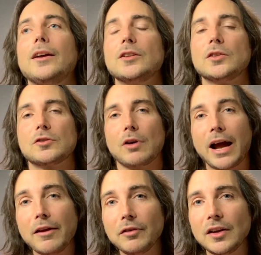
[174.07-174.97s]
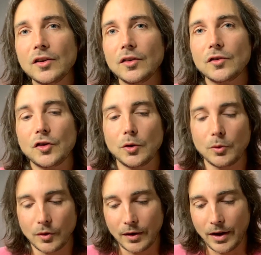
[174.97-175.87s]
striving
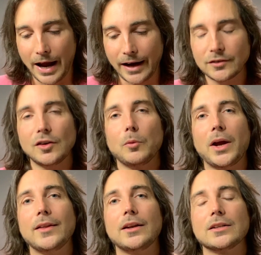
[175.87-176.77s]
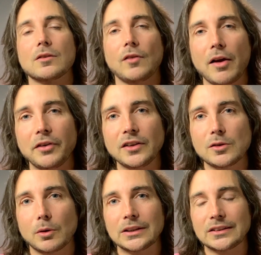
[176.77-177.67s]
to act in a way that is loving
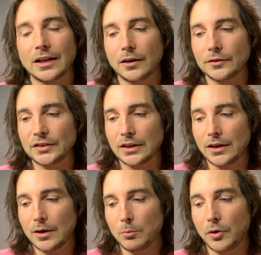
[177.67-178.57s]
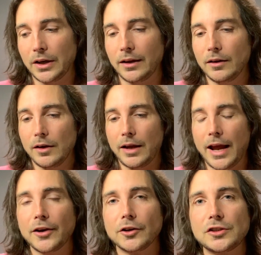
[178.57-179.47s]
to ourselves, putting
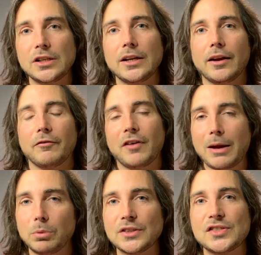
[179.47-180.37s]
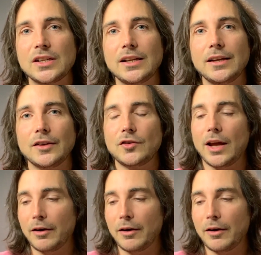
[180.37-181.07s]
energy and vibrancy into